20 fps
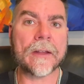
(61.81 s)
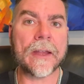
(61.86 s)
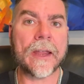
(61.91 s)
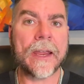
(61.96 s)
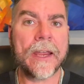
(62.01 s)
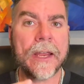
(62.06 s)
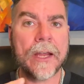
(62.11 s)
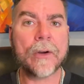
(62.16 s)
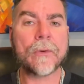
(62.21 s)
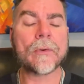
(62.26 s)

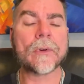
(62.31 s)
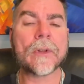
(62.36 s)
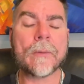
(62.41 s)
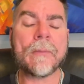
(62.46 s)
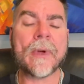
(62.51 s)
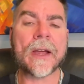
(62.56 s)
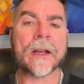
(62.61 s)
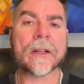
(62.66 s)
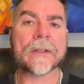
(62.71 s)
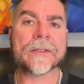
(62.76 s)
equal
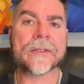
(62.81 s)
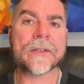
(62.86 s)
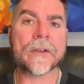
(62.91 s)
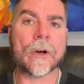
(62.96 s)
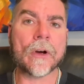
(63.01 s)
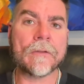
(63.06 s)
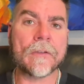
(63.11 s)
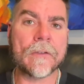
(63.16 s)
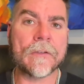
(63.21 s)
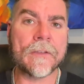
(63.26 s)
amounts
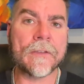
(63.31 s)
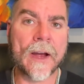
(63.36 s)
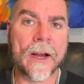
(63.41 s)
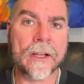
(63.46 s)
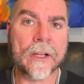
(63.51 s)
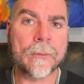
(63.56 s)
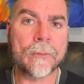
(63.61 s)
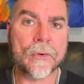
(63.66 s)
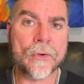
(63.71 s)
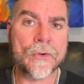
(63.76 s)
of available